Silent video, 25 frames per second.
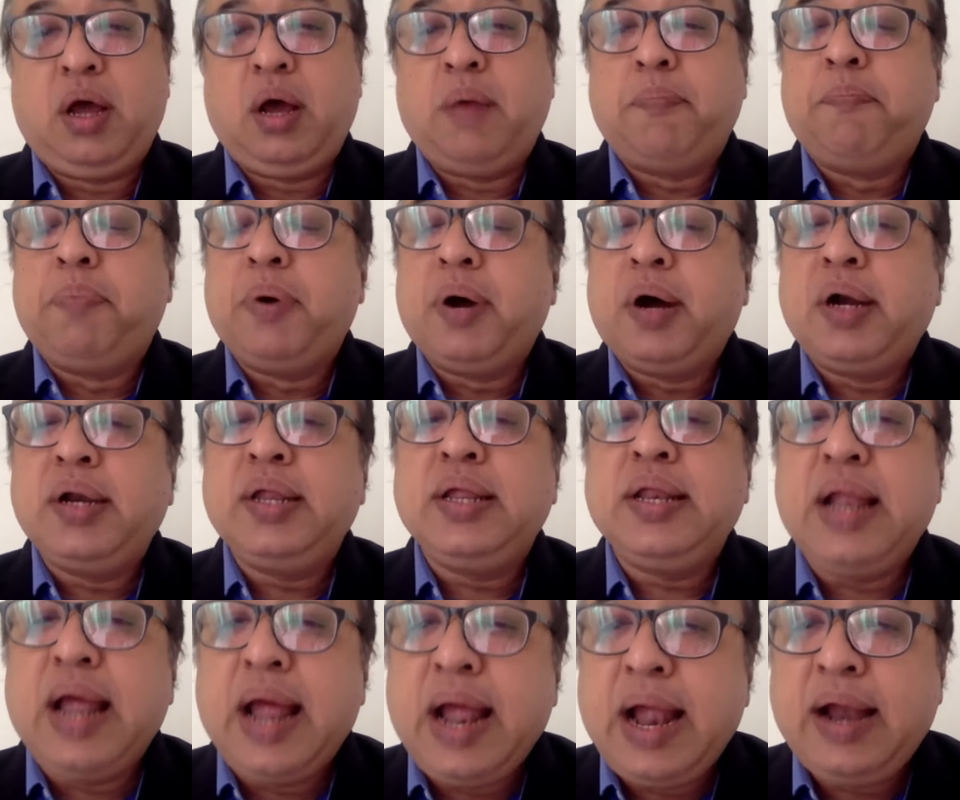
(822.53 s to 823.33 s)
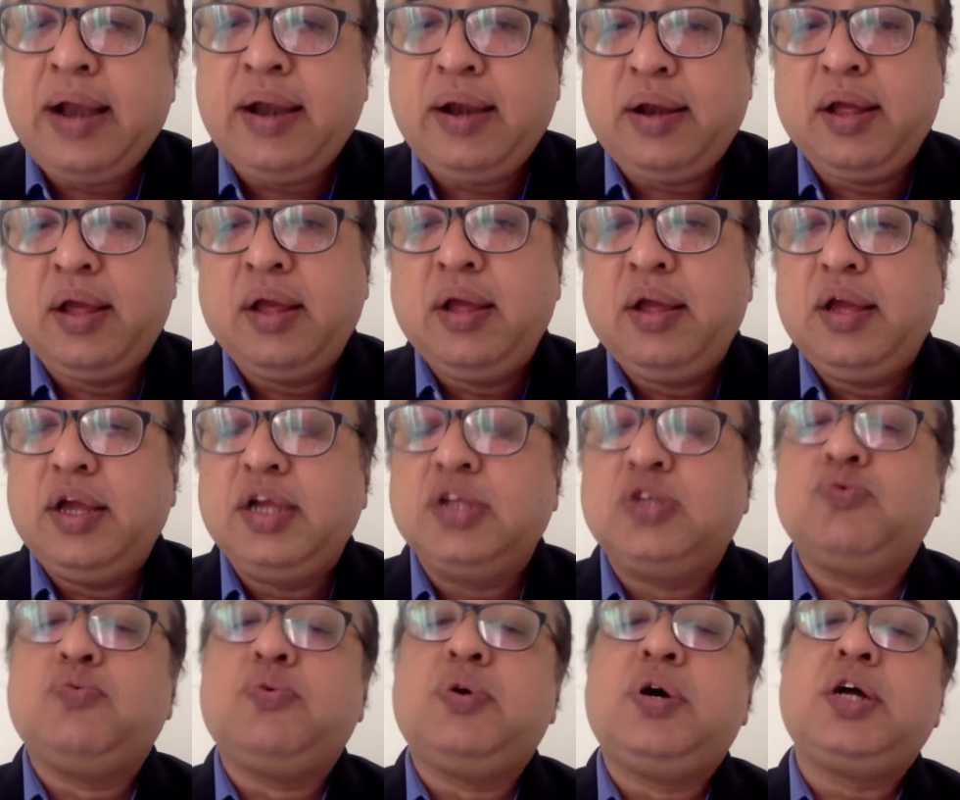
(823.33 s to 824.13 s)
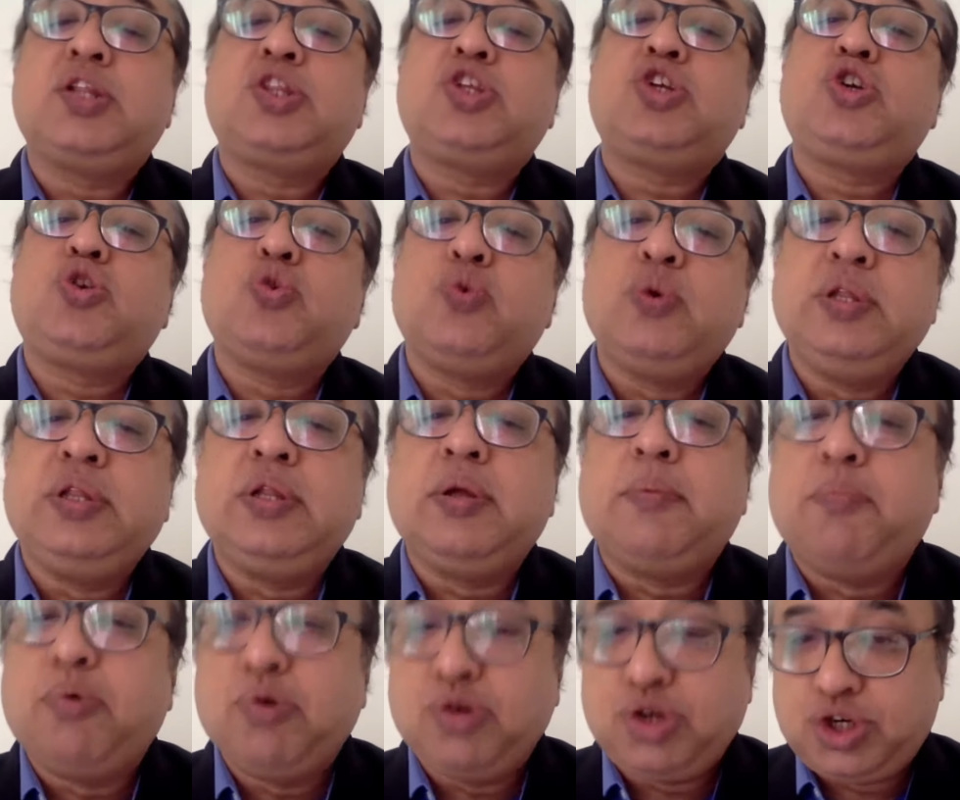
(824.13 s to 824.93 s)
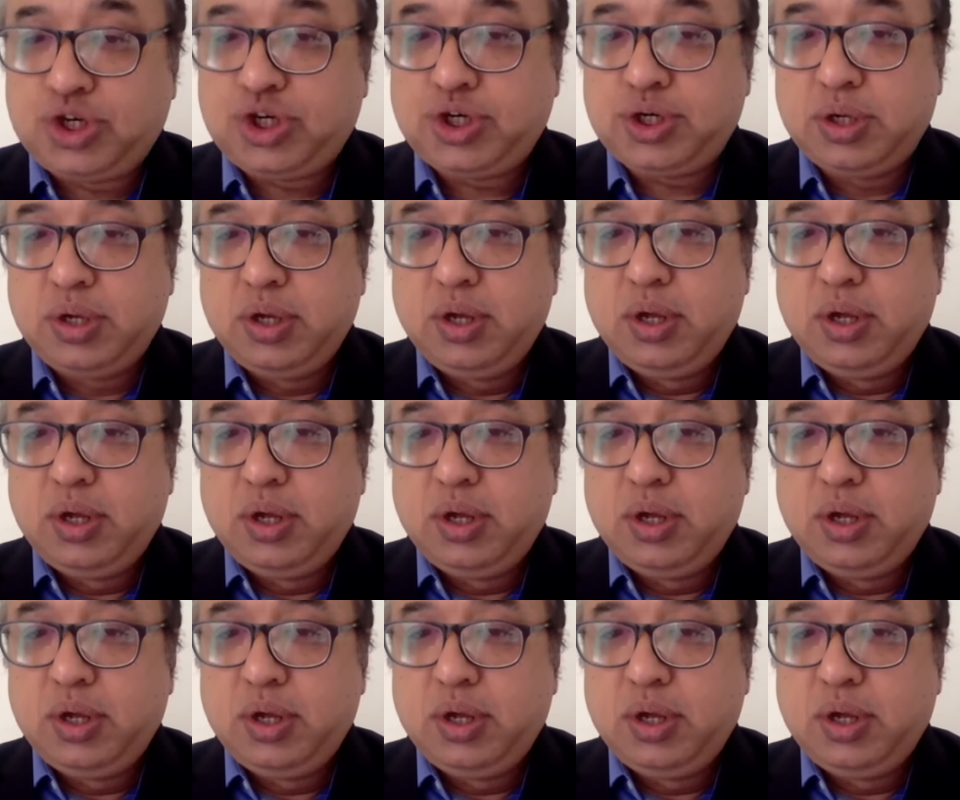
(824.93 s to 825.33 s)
A bird in hand is worth 2 in the bush.